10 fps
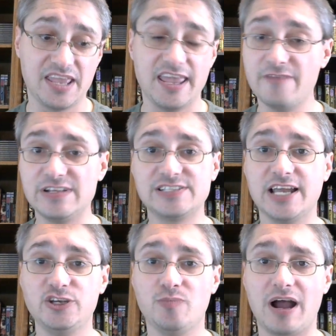If
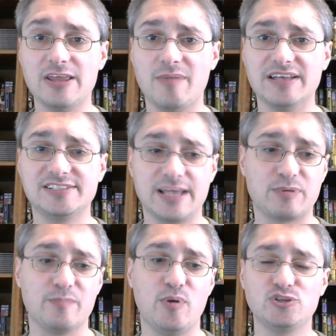instead you buy them as
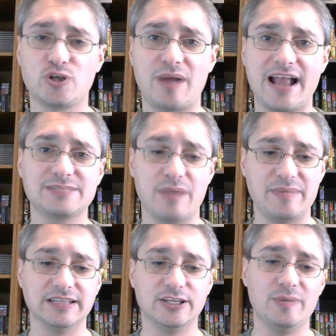separate booster packs,
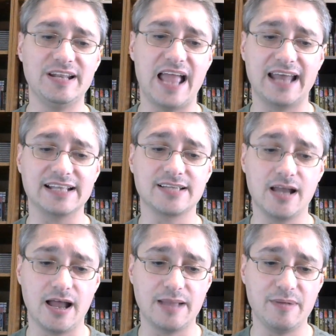maybe a little bit at a
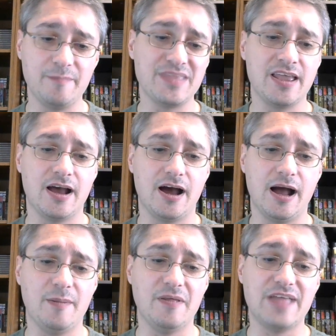time,
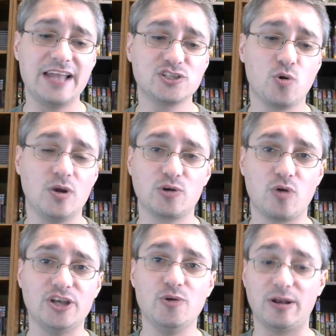that is going to
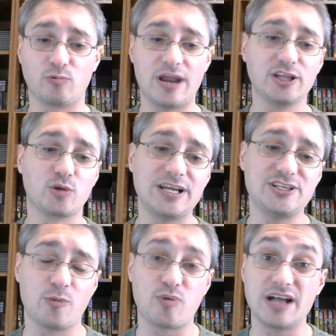run you, at regular
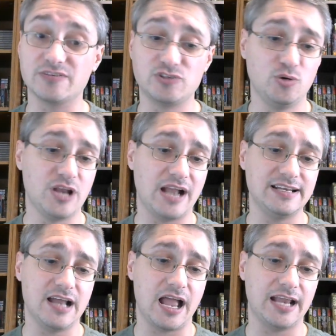retail price of
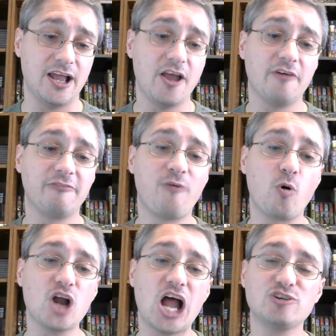$299,
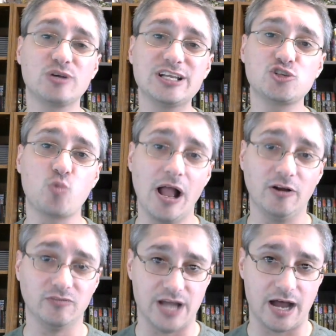
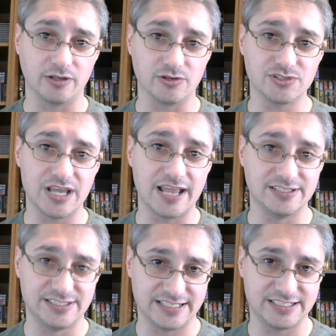
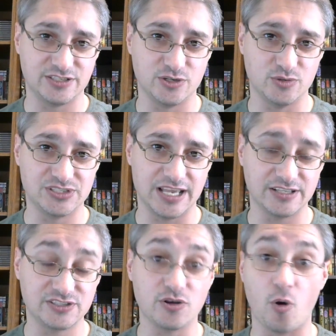
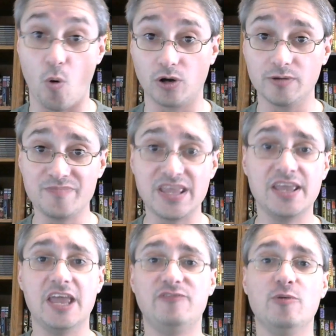$412.62. Or,
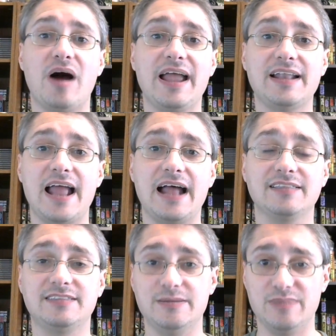if you buy it
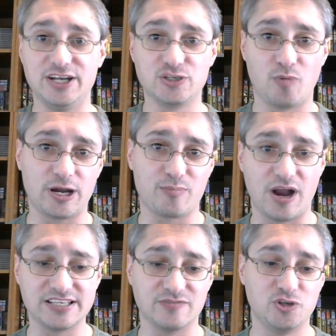at the Miniature Market
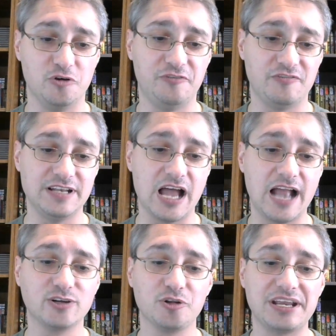price of
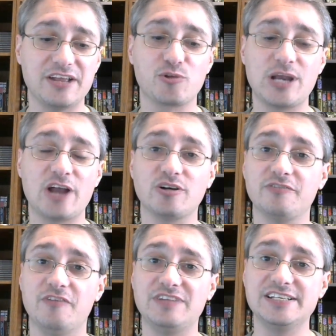$259, you're looking at
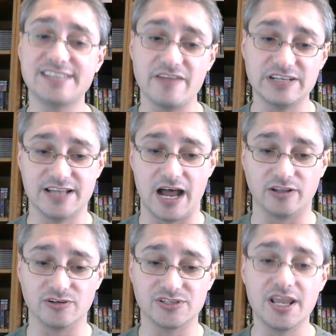
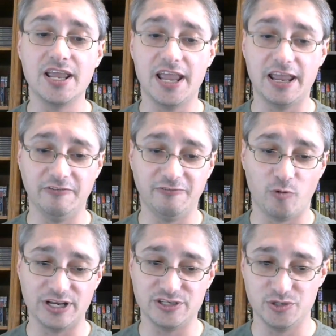
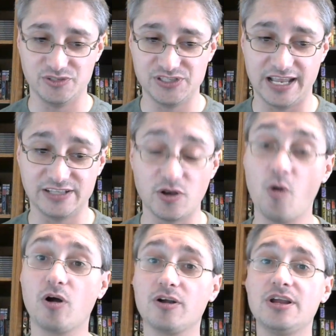$357.42.
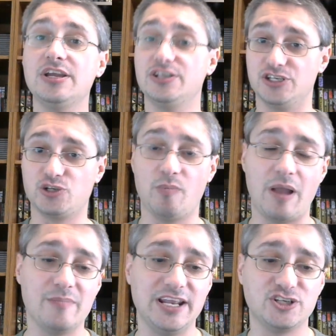Or, just going
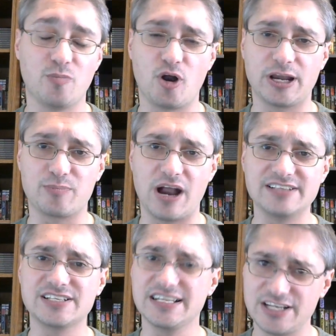by Miniature Market
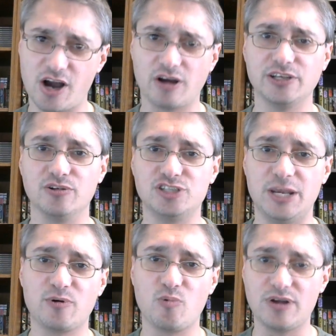prices, because they are a little
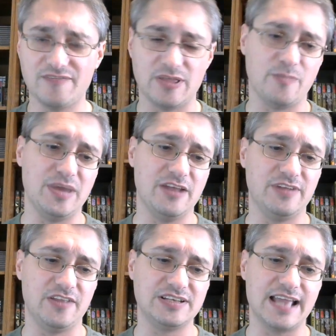cheaper, we'll give them the
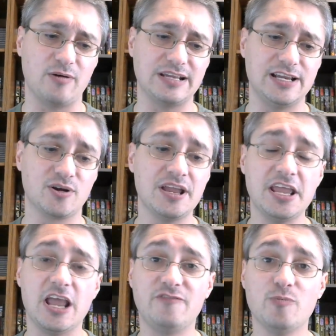benefit of the doubt here.
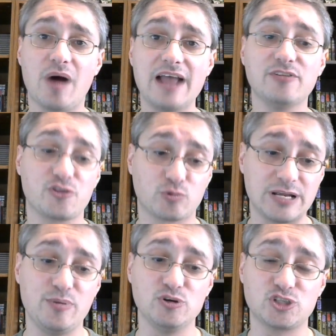If you buy the
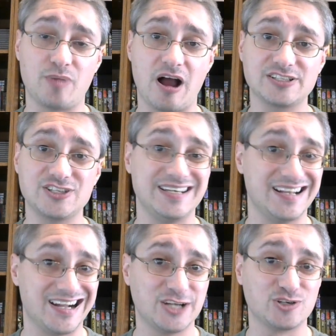3 booster boxes to
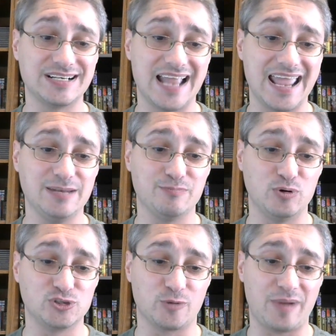get 108
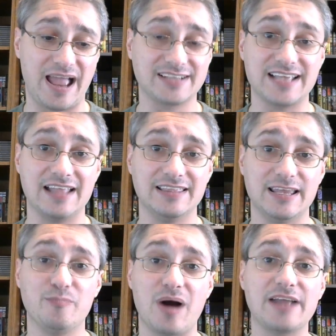booster packs, and
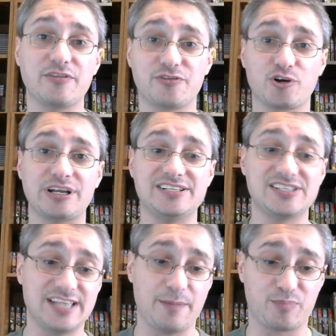then buy 30
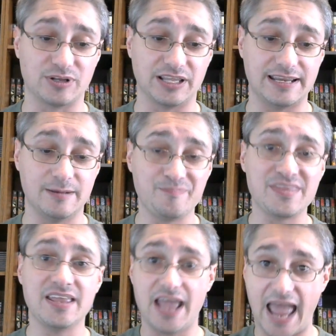separately
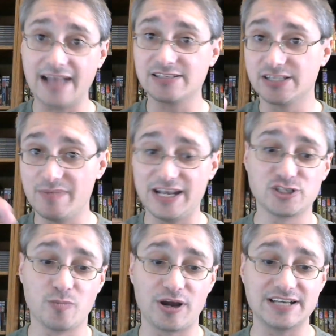at the
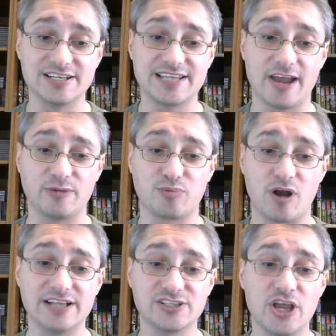Miniature Market discounted
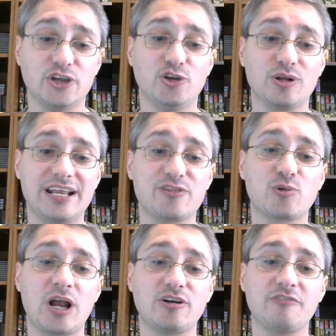price, you're looking at
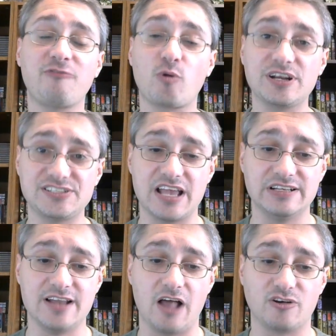
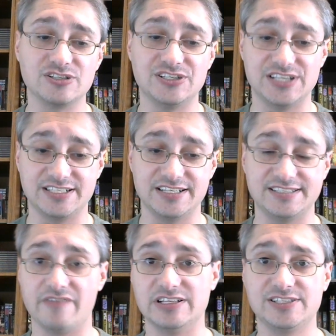
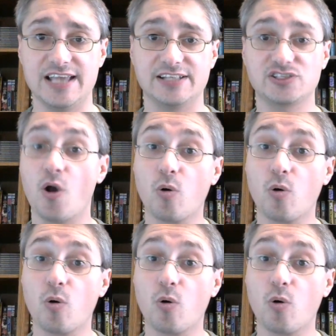$347.67.